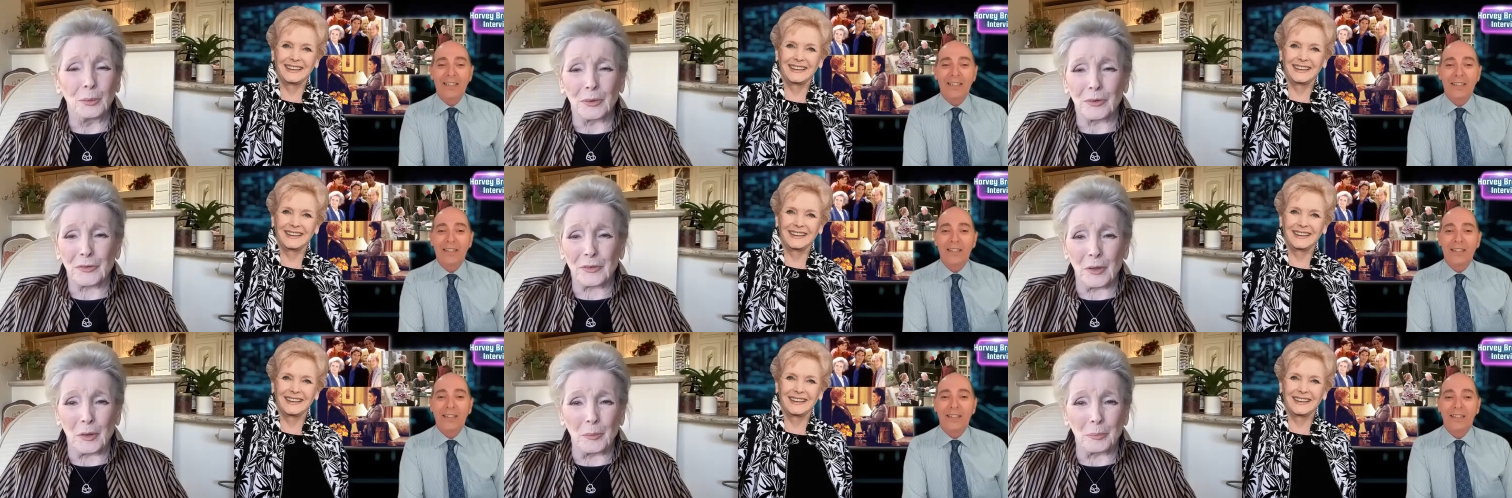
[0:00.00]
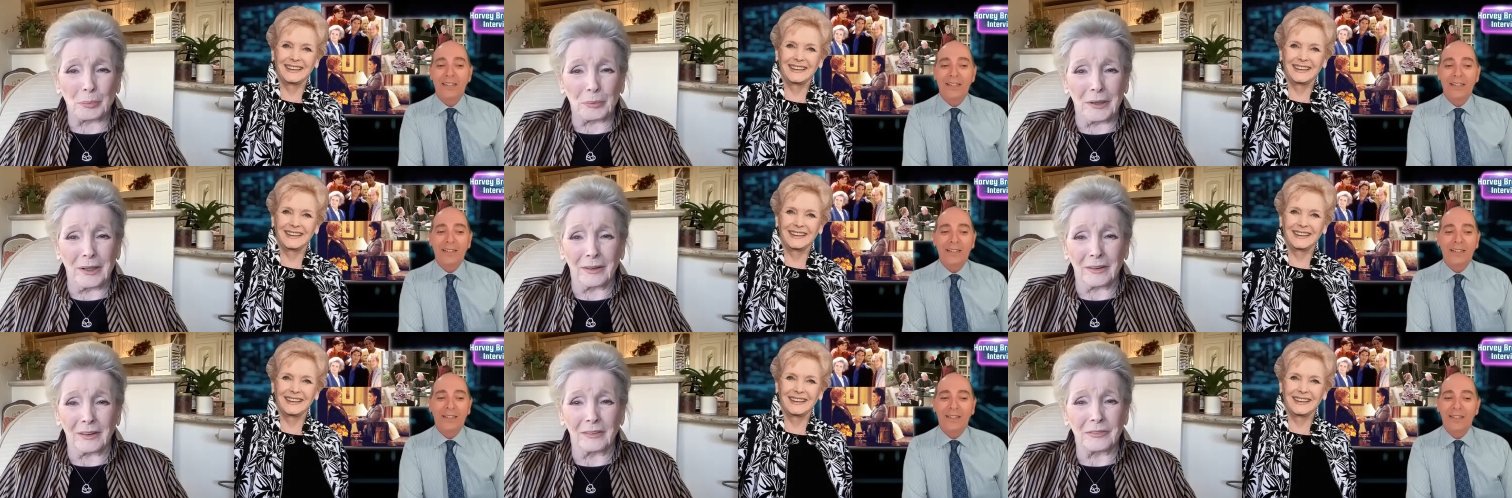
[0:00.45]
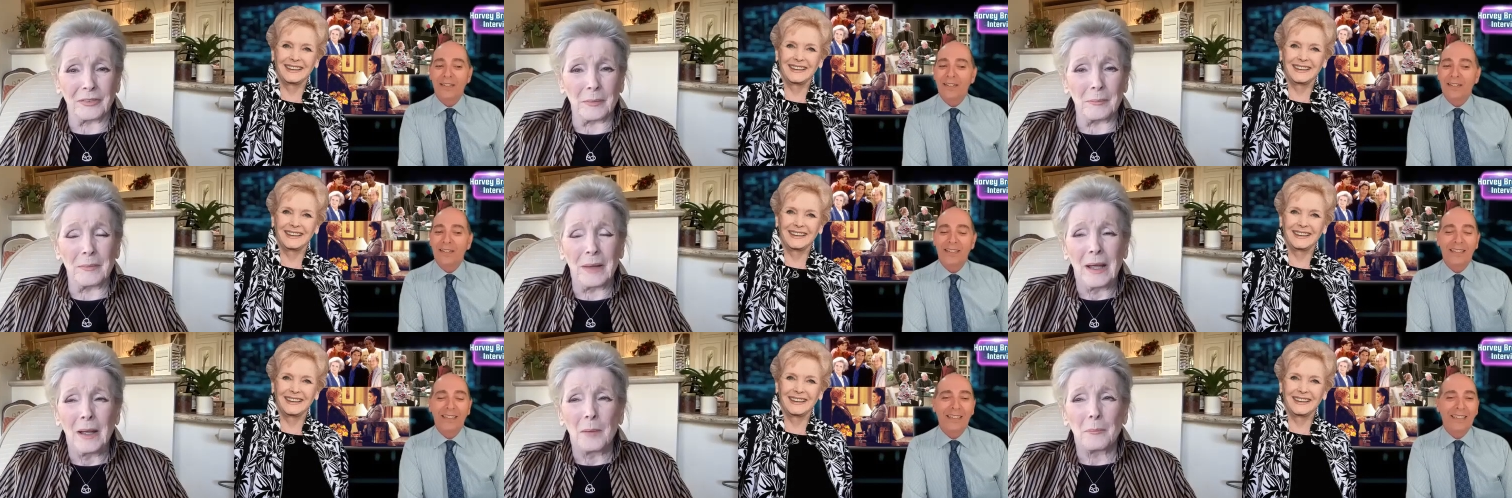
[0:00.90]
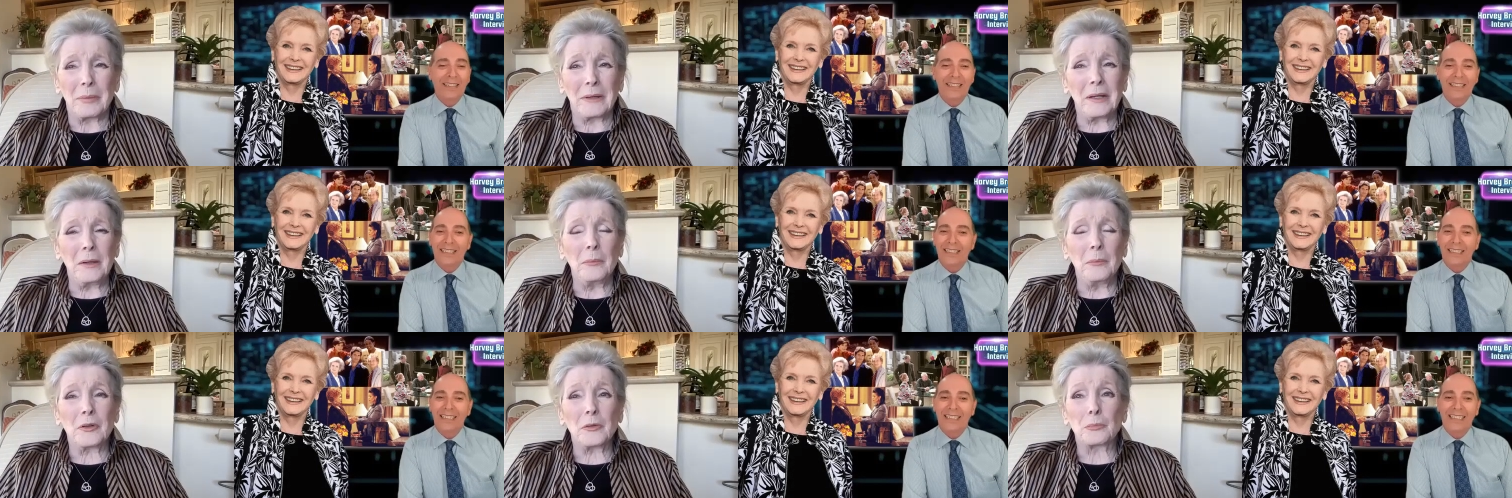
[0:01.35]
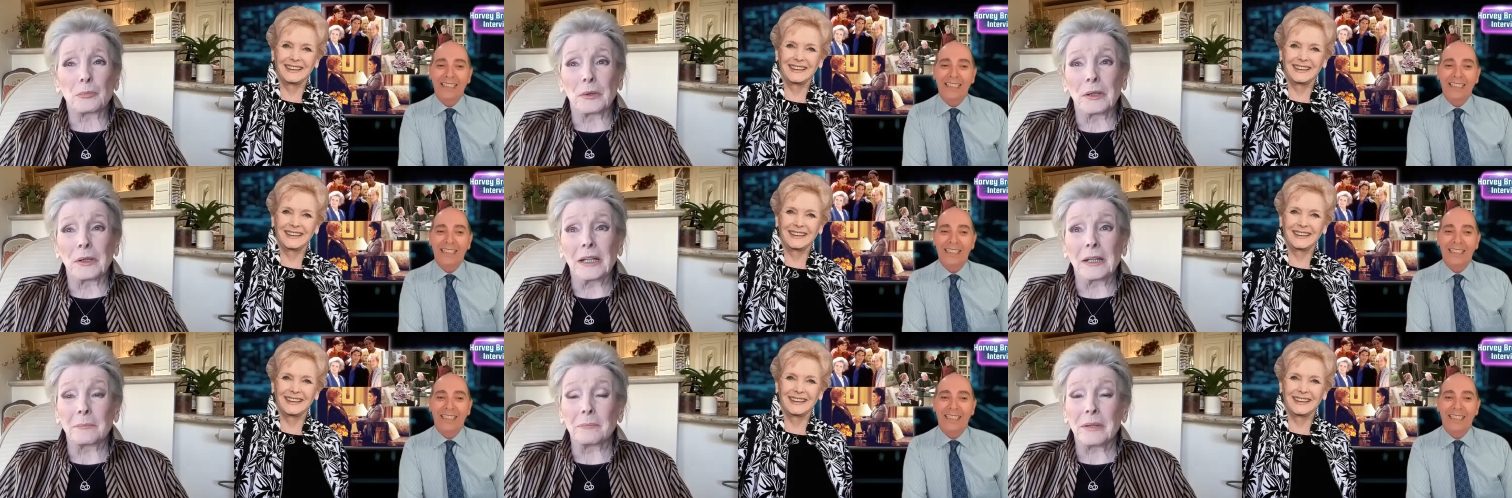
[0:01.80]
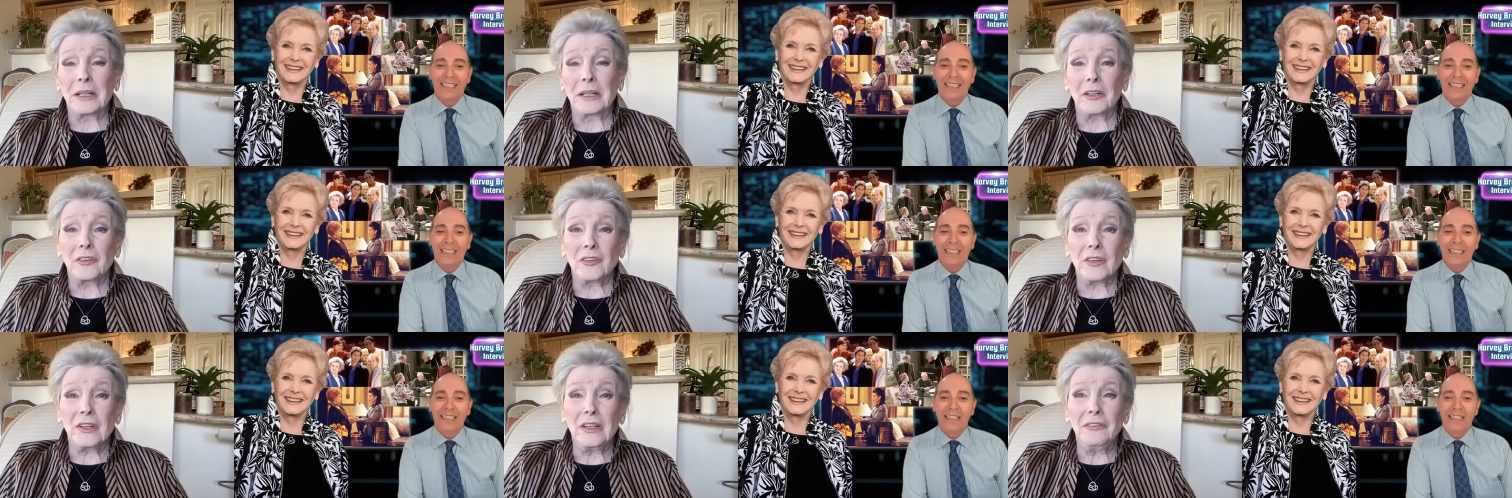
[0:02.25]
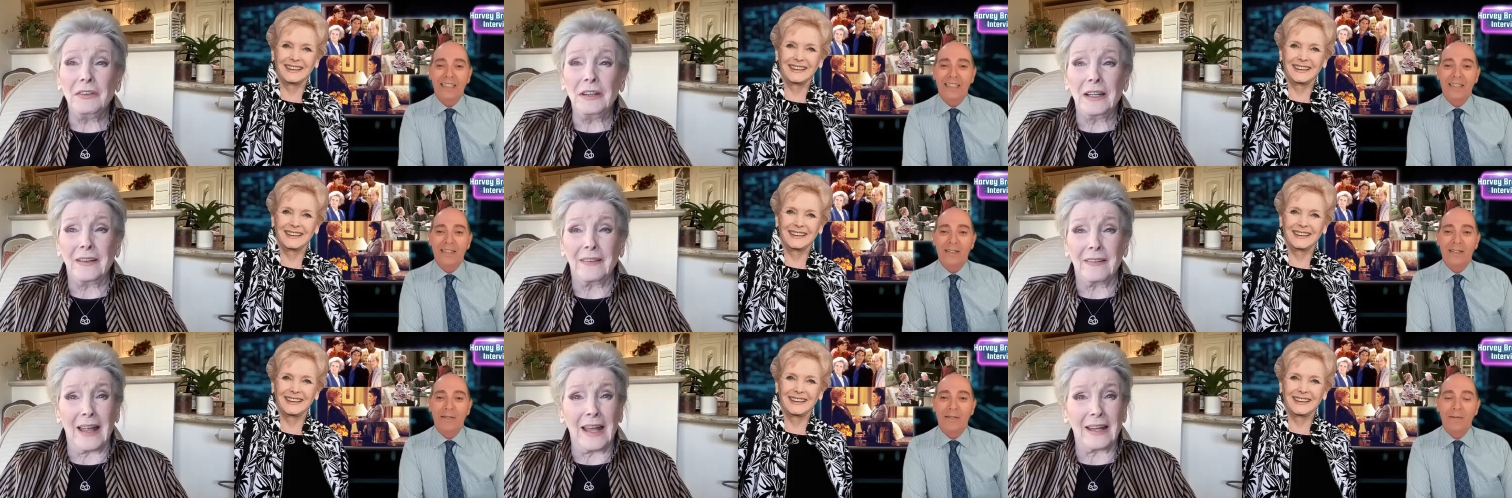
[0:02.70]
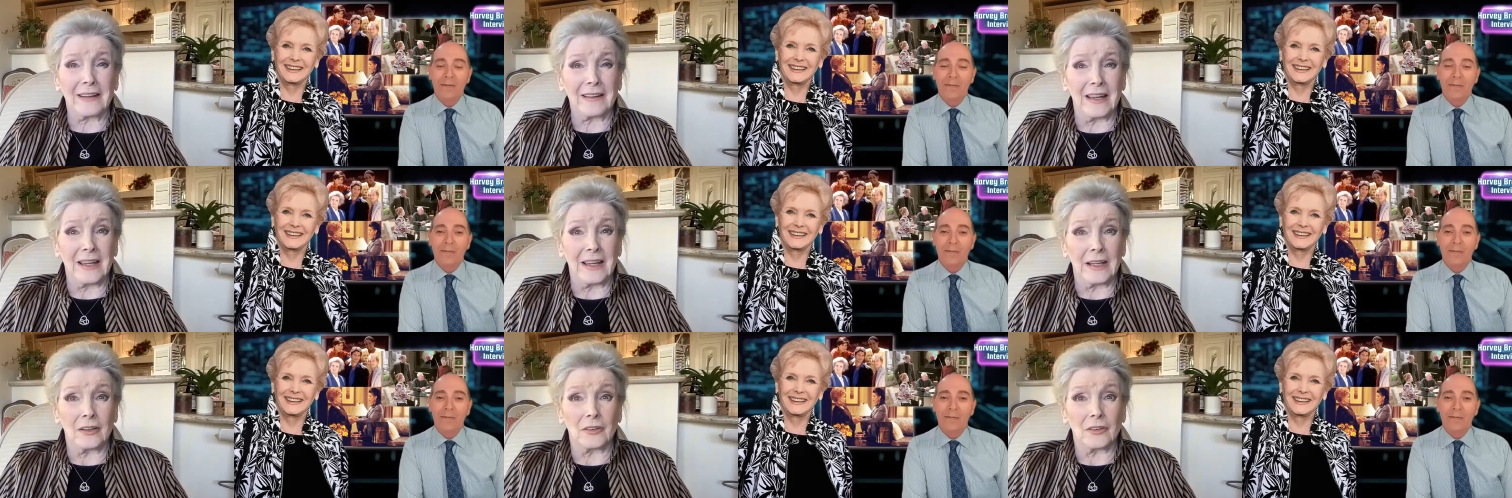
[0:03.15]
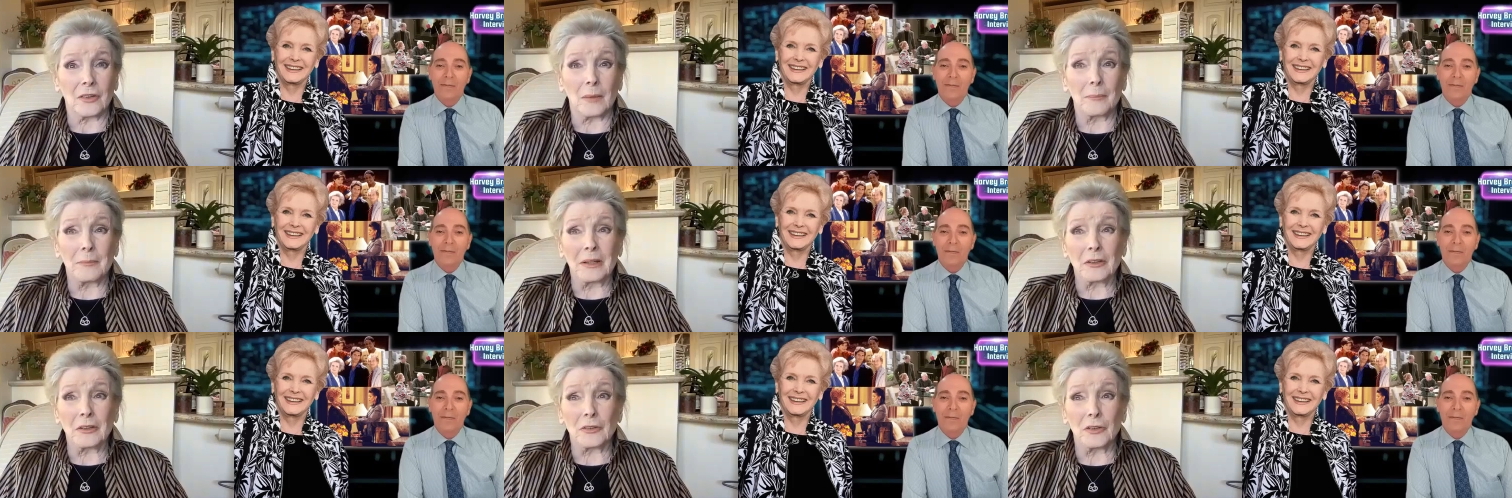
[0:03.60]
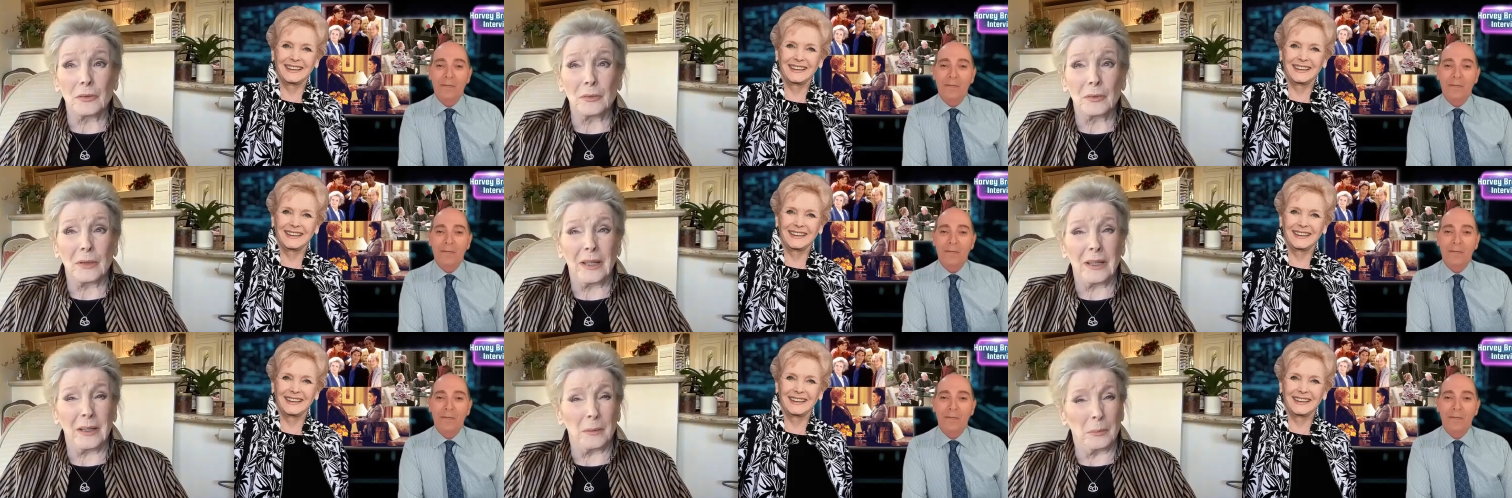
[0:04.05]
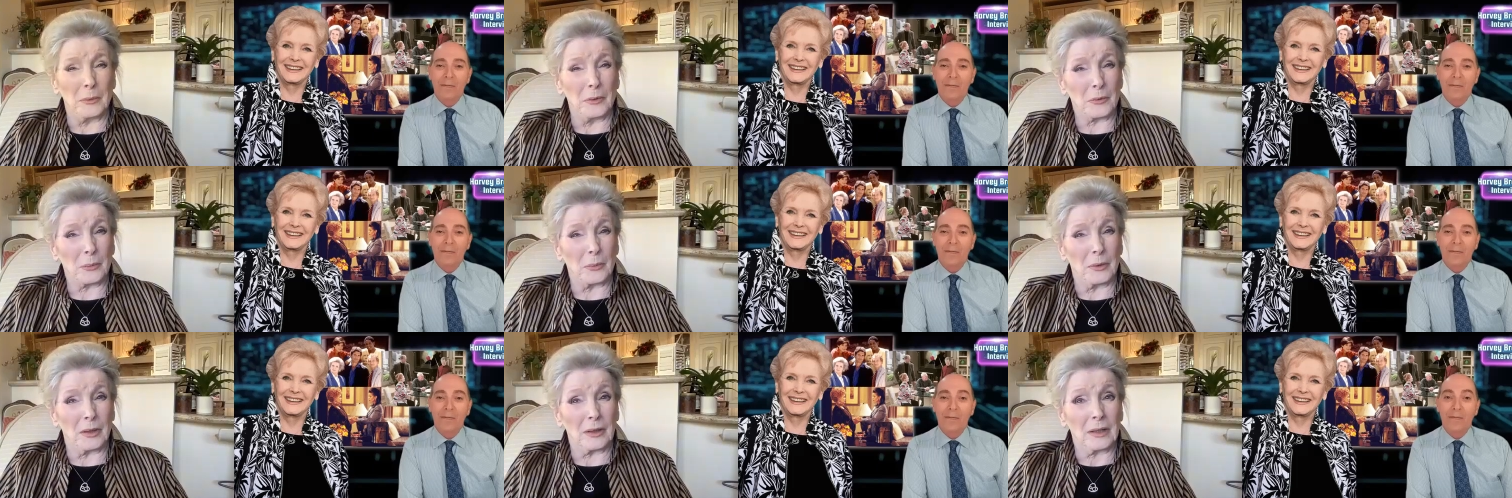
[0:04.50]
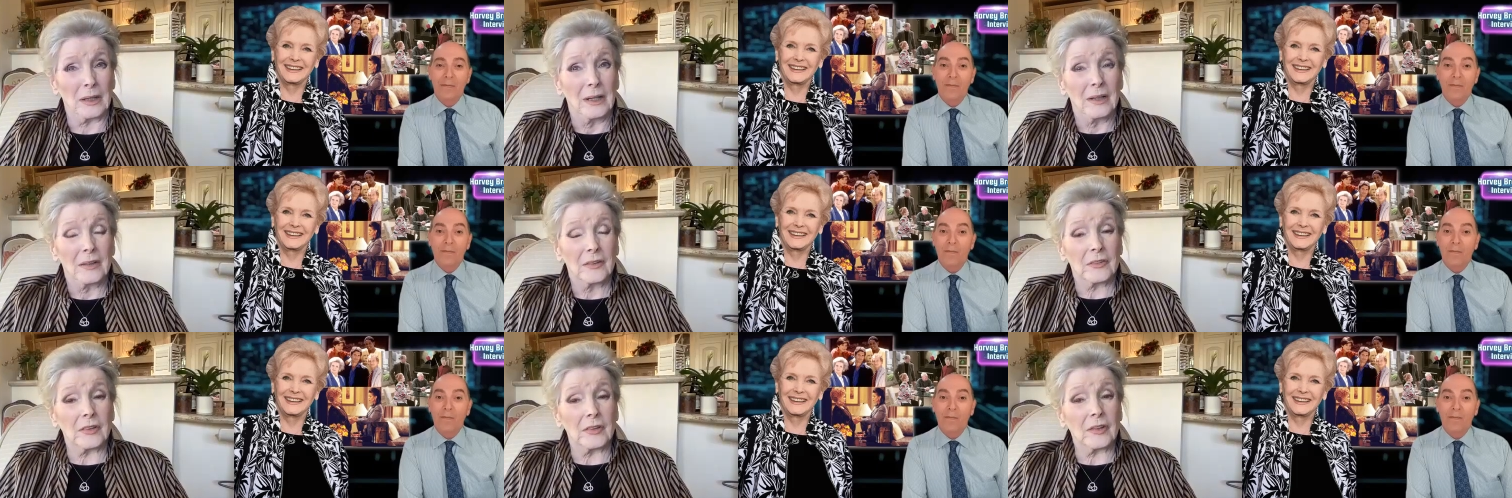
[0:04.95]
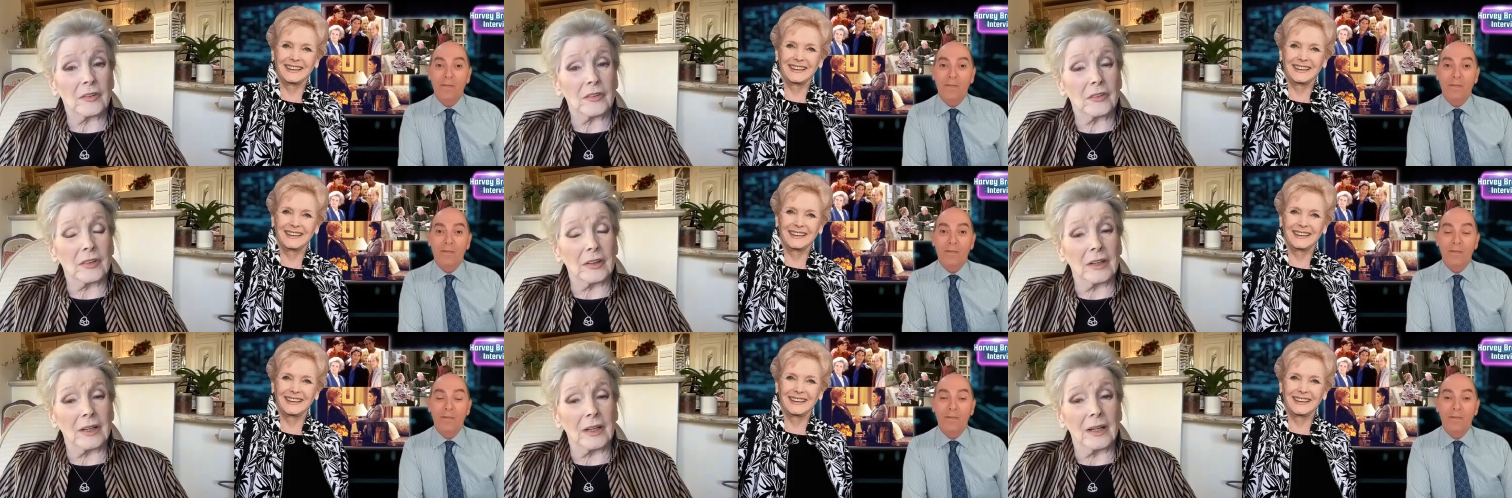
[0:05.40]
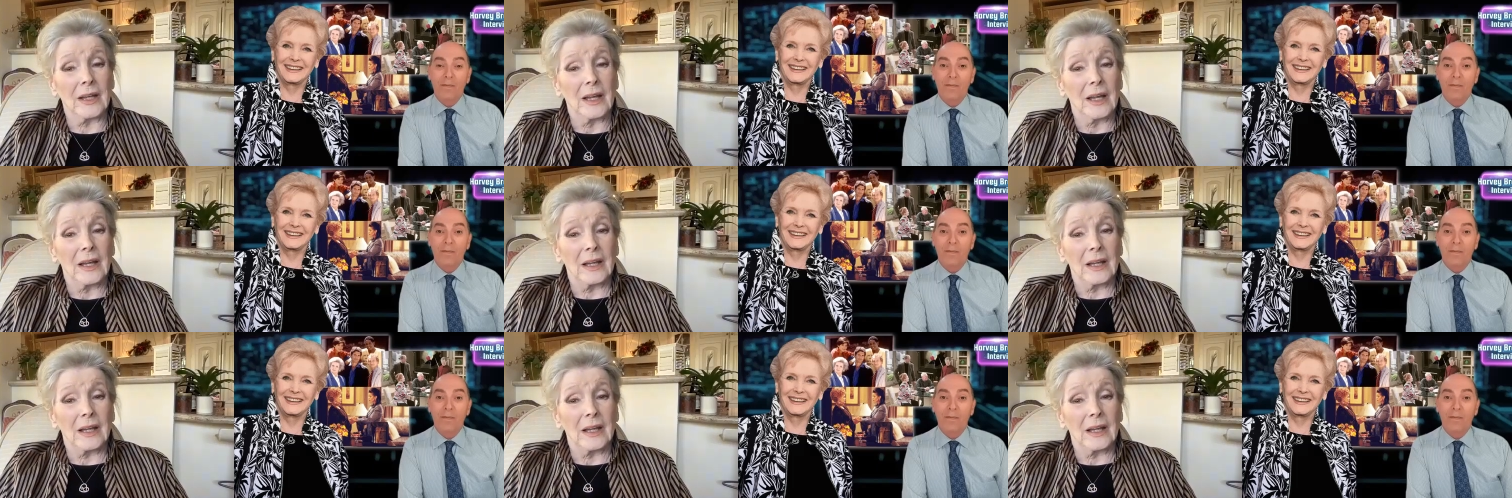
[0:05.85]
Speaker 1: was so proud of him. But he was brilliant, because even in that age, he was what, 16?